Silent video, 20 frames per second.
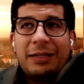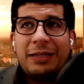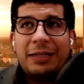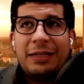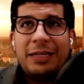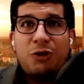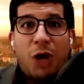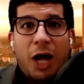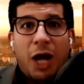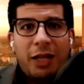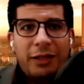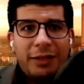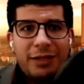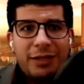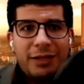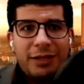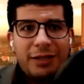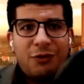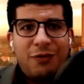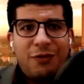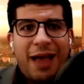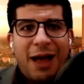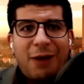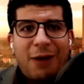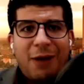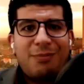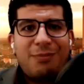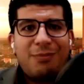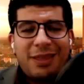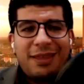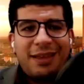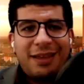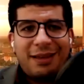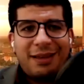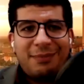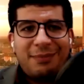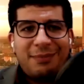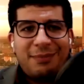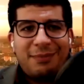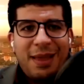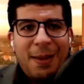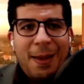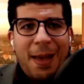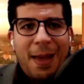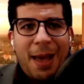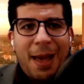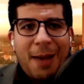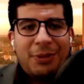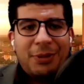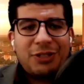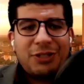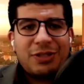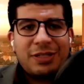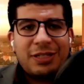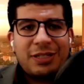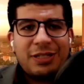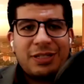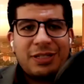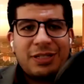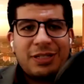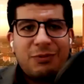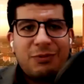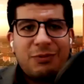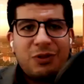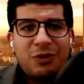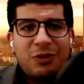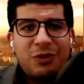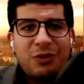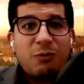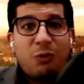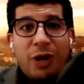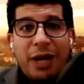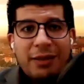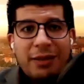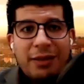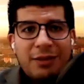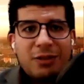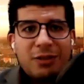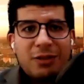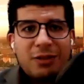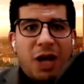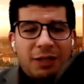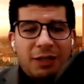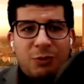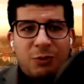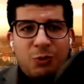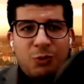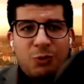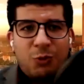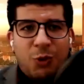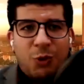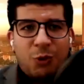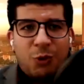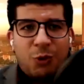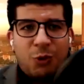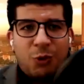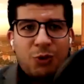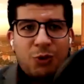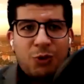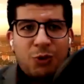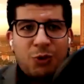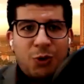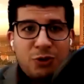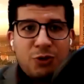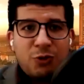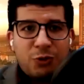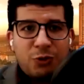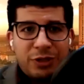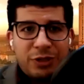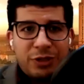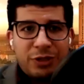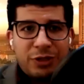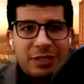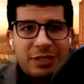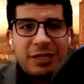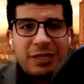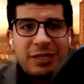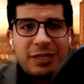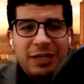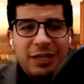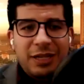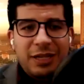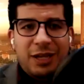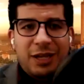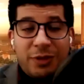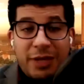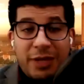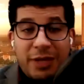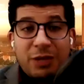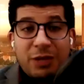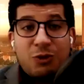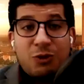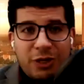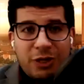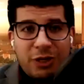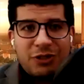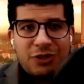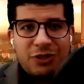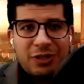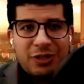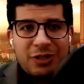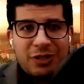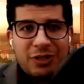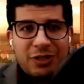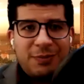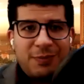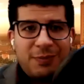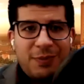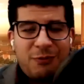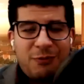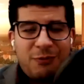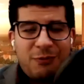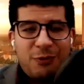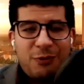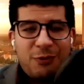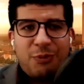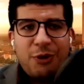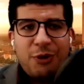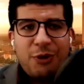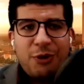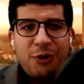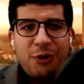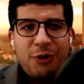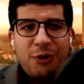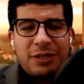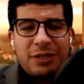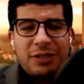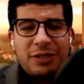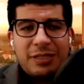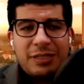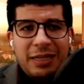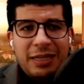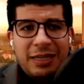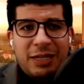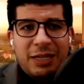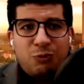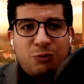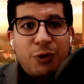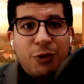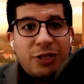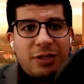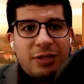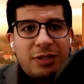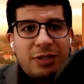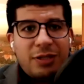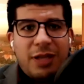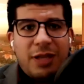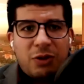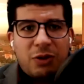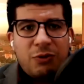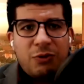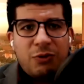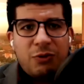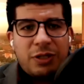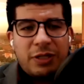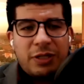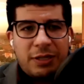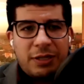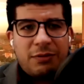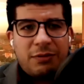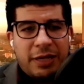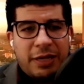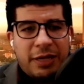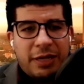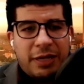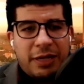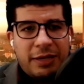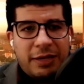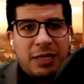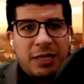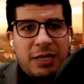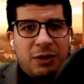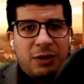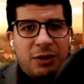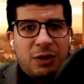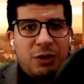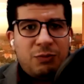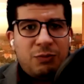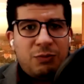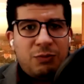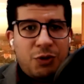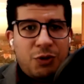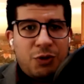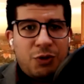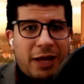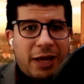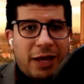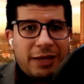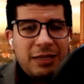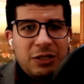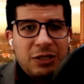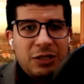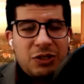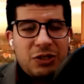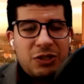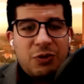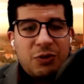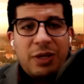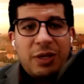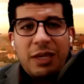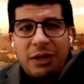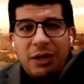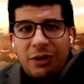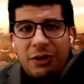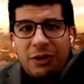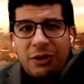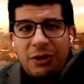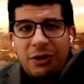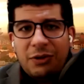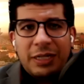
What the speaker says: knowledge of how the madhab positions came to be, and why this scholar or that jurist or that judge, if was appointed, reached that conclusion in certain cases or not. So here,